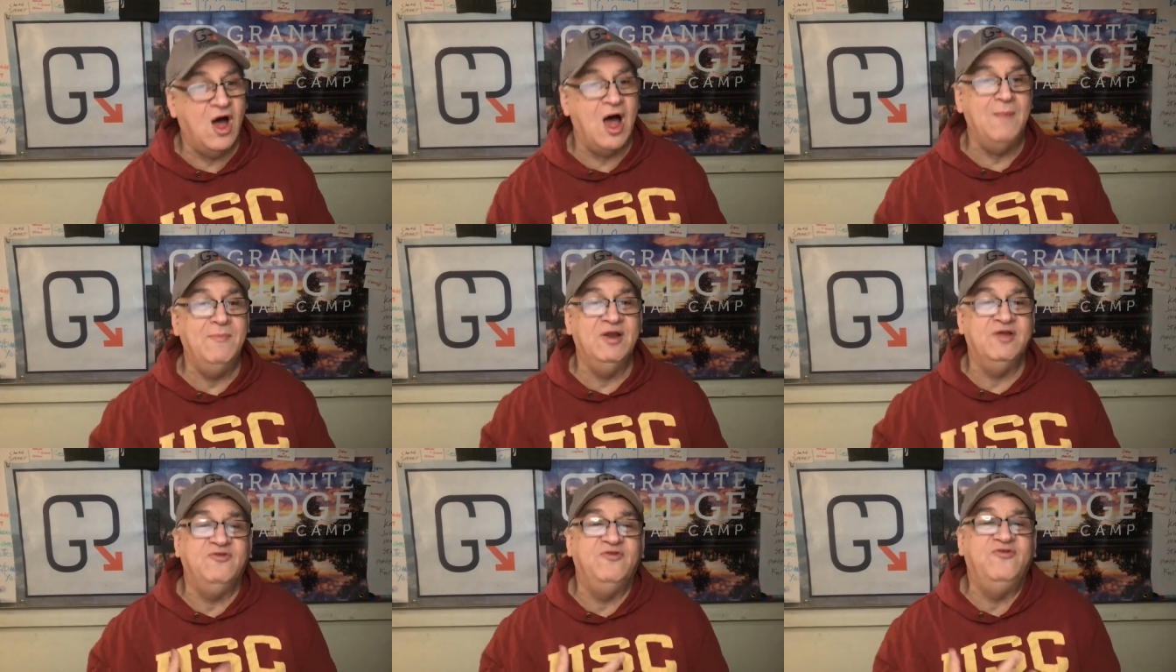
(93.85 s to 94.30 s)

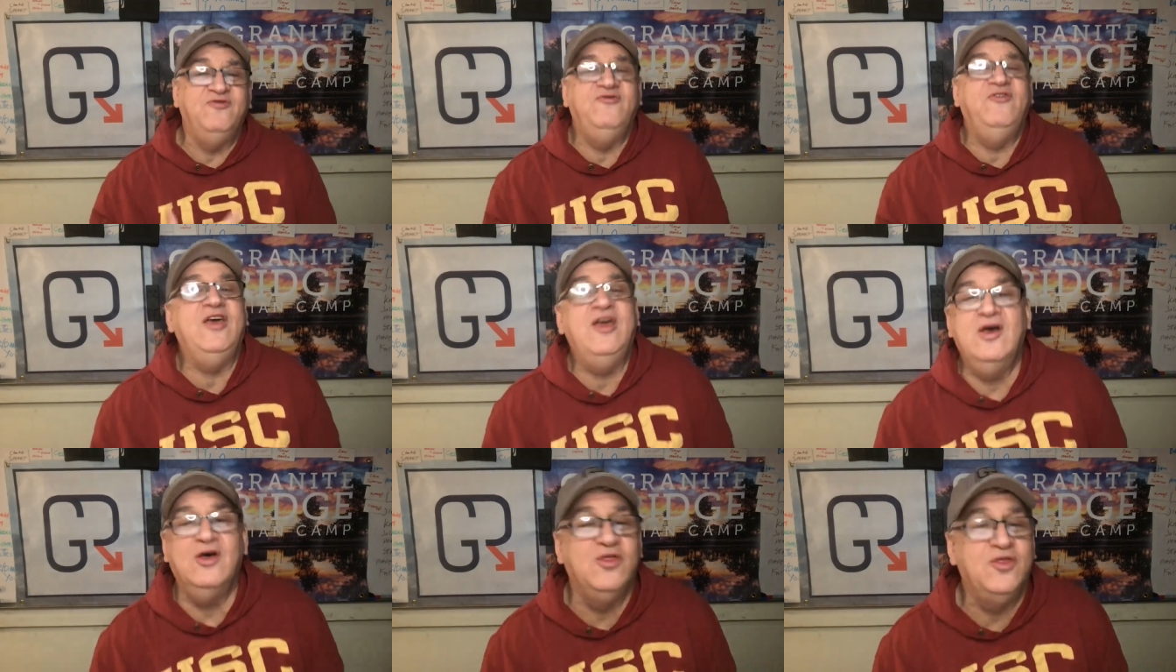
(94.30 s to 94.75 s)
I'm going to
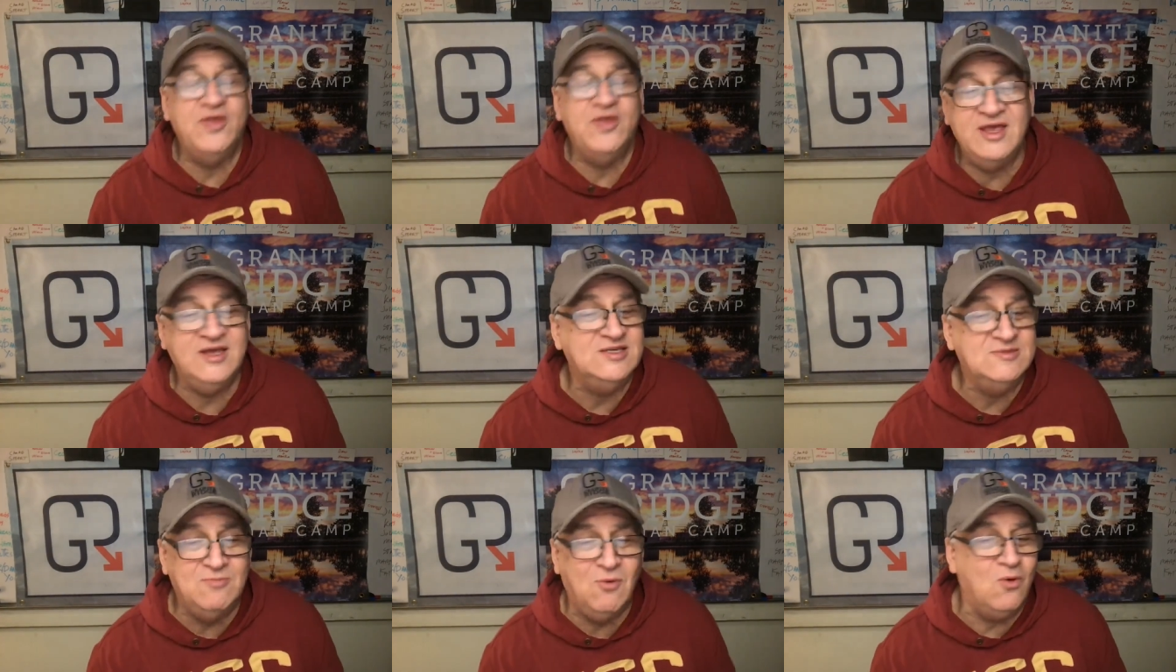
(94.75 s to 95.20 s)
feel
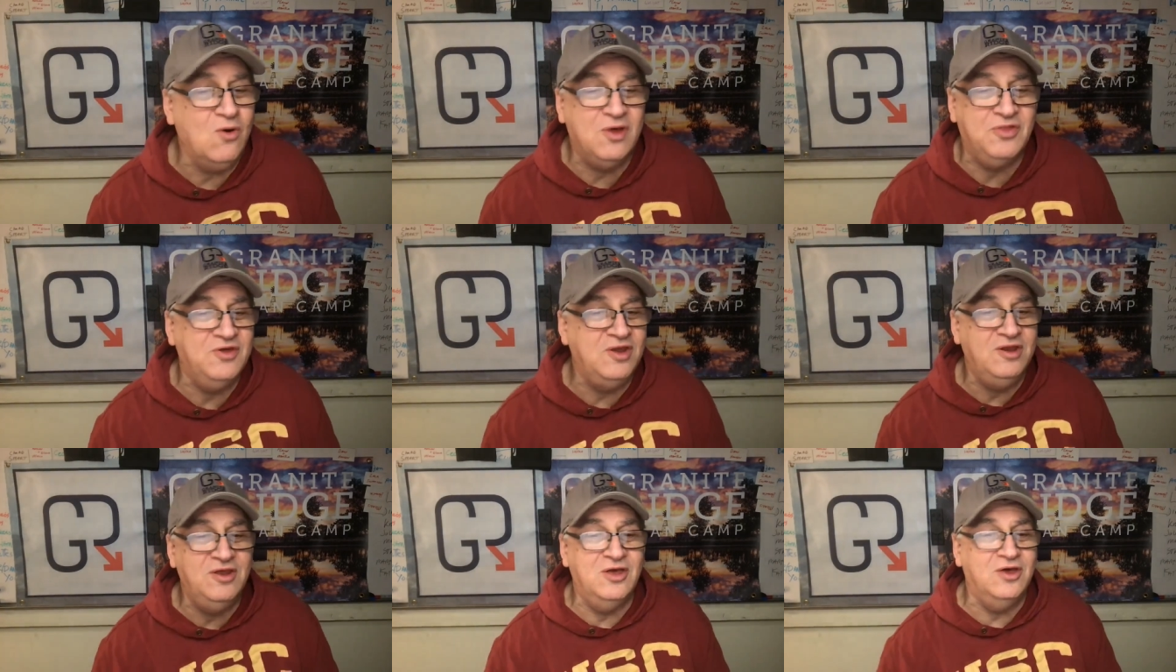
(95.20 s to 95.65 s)
things more
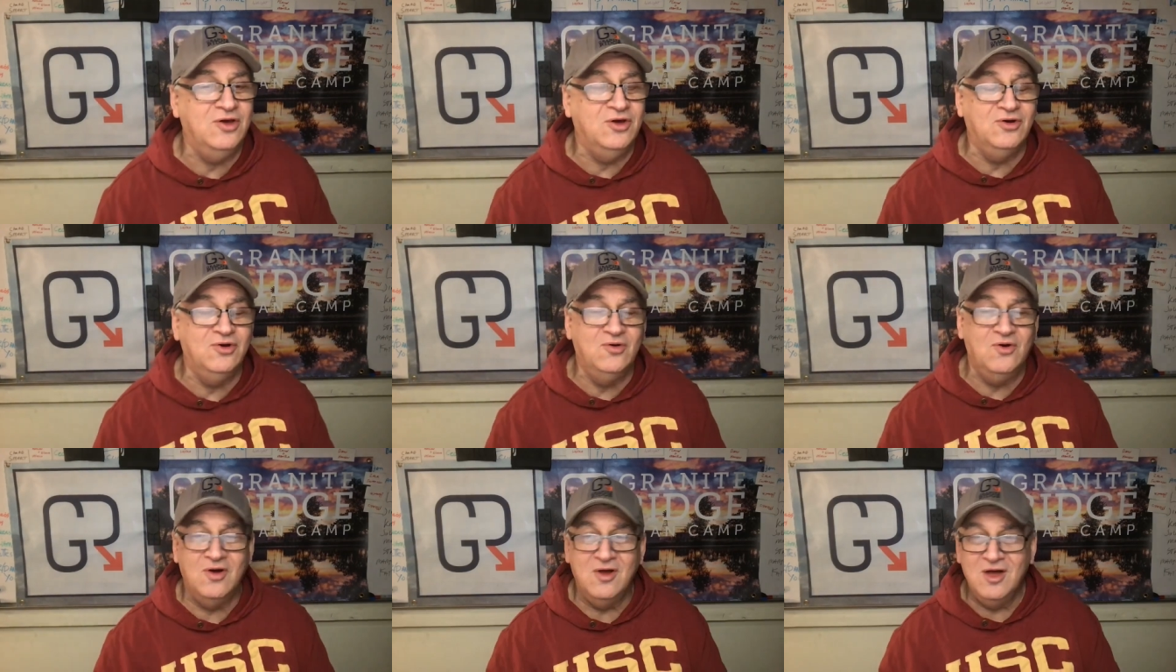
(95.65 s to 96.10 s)
than
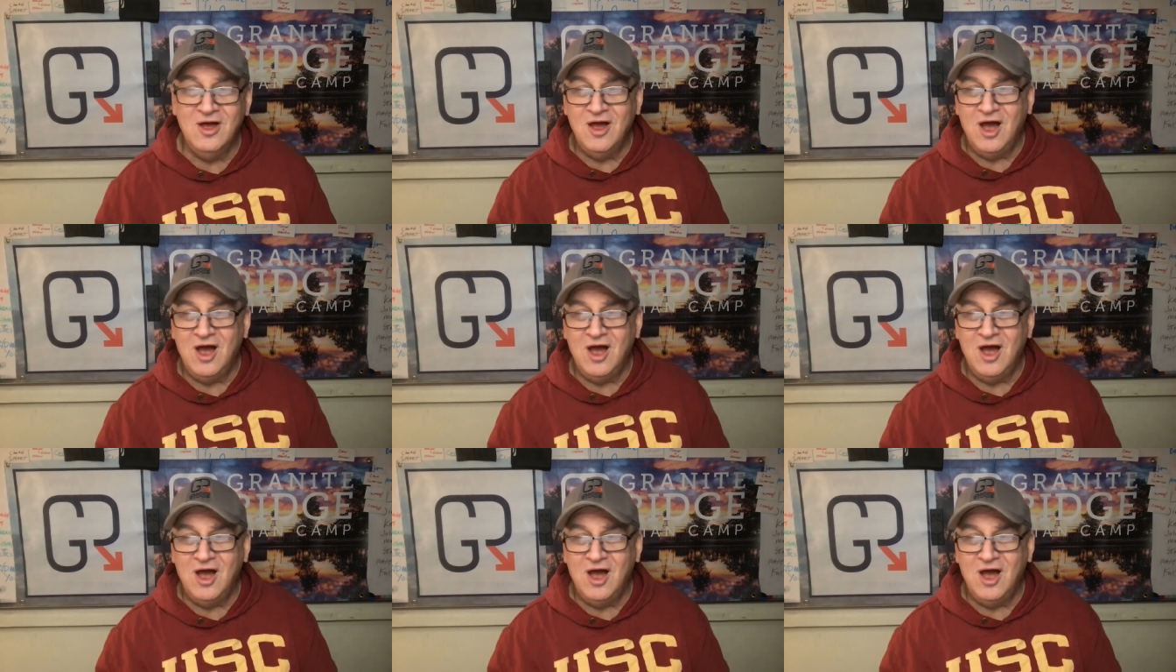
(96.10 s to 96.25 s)
you.